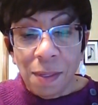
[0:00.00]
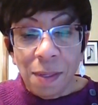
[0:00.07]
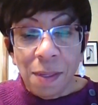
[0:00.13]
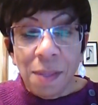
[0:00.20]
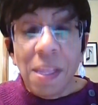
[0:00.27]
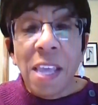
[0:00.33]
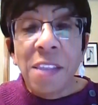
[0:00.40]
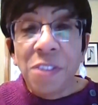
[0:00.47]

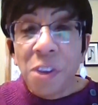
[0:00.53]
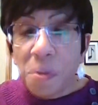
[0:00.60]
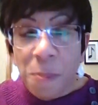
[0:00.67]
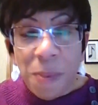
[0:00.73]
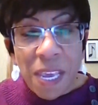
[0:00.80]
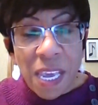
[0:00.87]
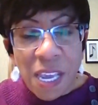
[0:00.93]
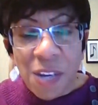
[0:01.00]
Let there
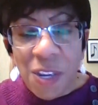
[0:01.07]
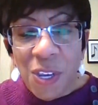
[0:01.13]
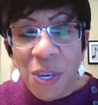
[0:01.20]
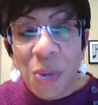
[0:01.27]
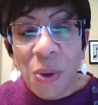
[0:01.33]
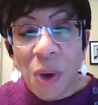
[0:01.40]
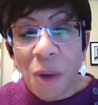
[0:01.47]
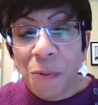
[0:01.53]
be in
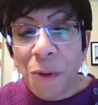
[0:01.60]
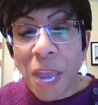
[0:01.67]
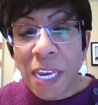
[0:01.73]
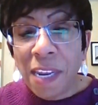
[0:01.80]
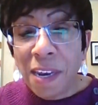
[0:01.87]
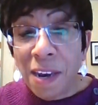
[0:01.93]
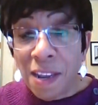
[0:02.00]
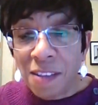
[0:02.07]
you a
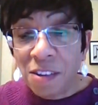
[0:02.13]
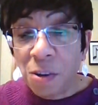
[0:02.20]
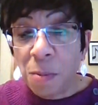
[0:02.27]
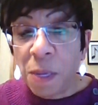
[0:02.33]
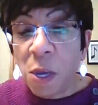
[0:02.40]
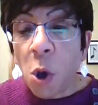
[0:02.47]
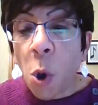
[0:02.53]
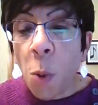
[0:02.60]
readiness to
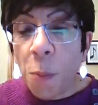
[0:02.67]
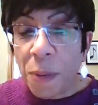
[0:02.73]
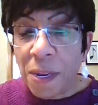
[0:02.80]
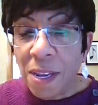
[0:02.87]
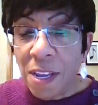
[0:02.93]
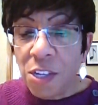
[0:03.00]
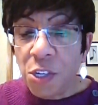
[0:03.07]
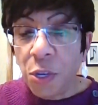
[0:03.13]
be open
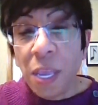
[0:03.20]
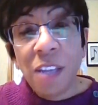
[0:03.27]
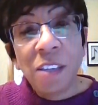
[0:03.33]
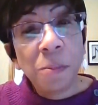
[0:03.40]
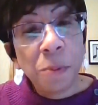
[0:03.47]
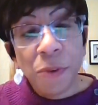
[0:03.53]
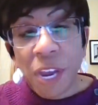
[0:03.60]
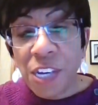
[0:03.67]
to
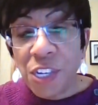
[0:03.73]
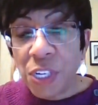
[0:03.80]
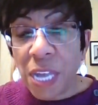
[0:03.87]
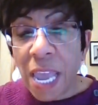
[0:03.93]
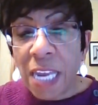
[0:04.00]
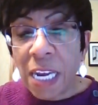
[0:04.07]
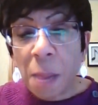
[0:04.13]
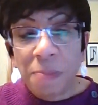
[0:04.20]
inspiration
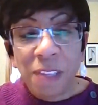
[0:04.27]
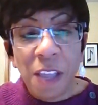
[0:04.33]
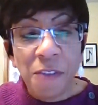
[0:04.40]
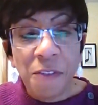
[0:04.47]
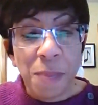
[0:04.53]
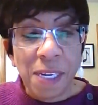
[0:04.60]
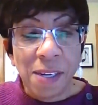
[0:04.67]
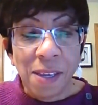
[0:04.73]
and
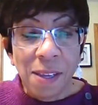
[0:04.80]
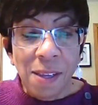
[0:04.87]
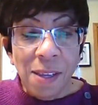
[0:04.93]
upliftment